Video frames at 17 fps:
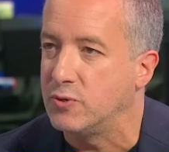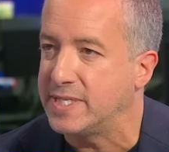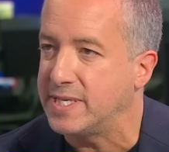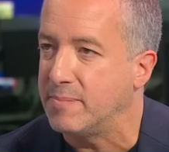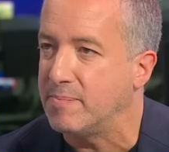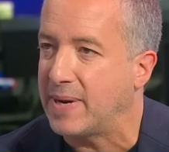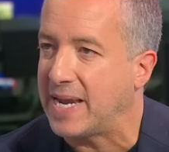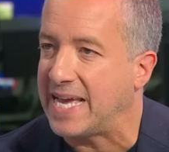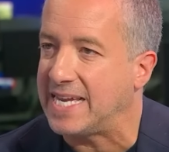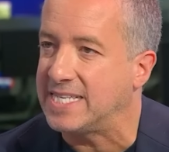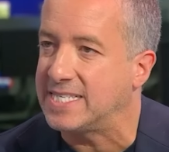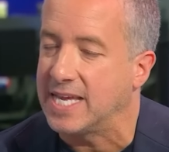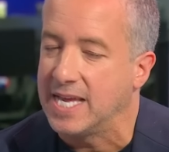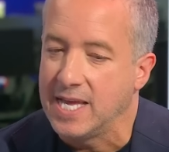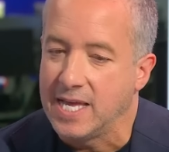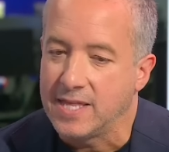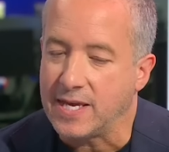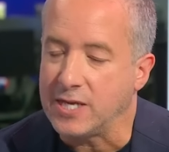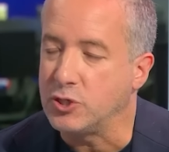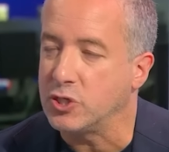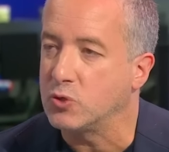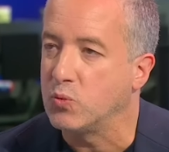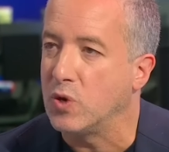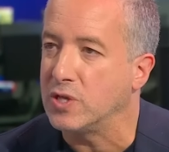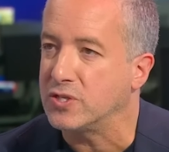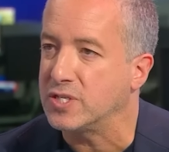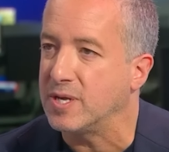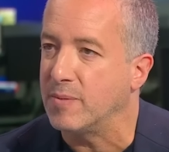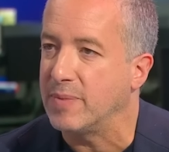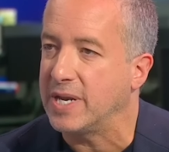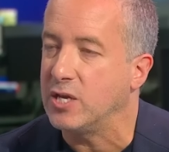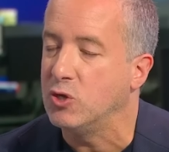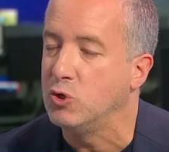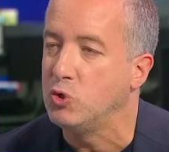is in place. They just want
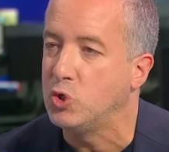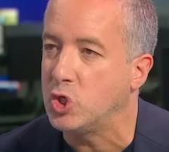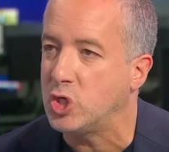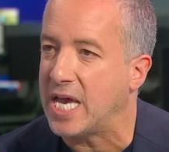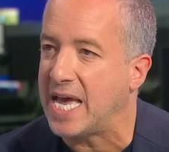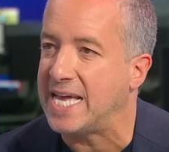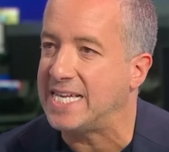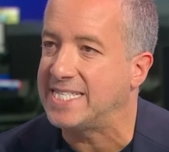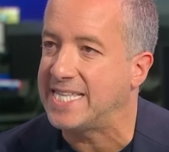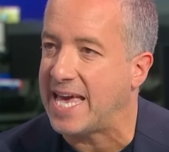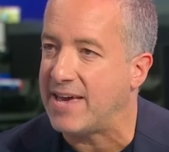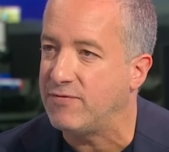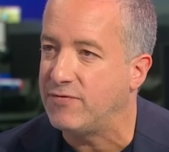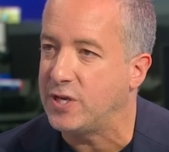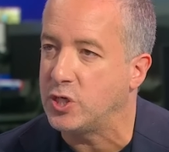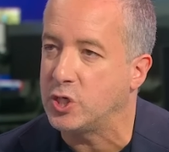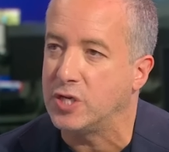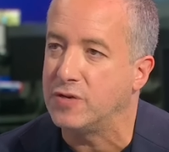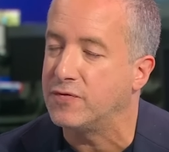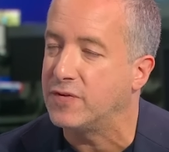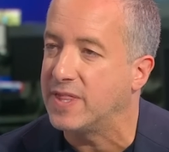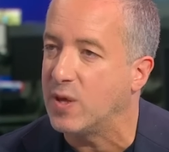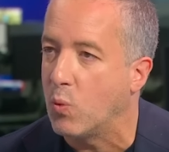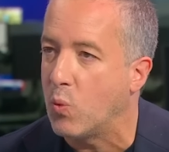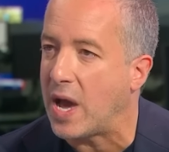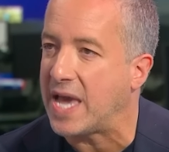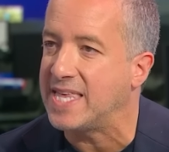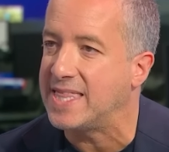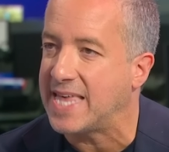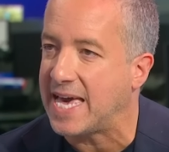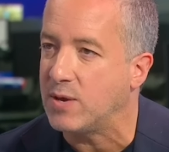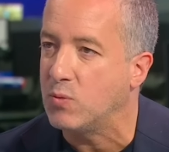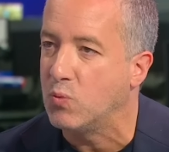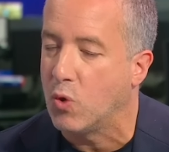somebody who shares their vision for the way
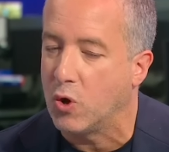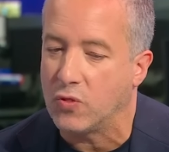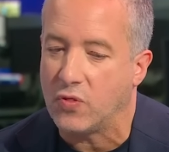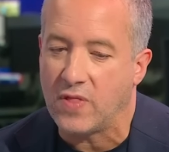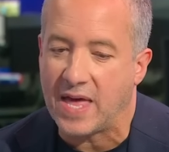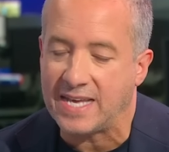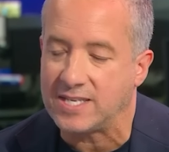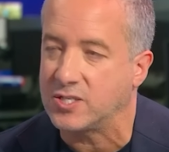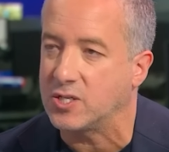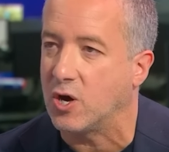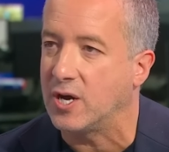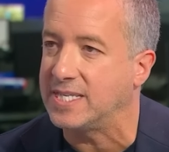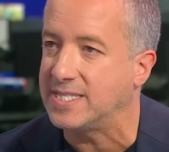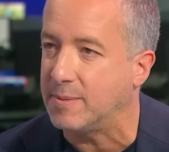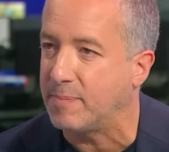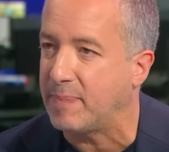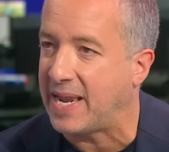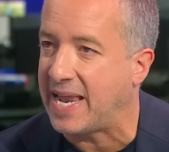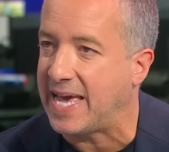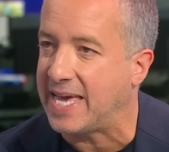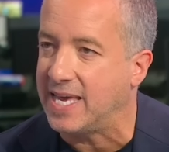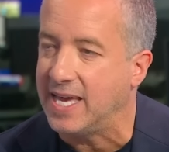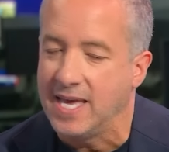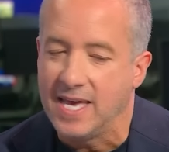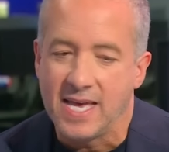they want their side to play.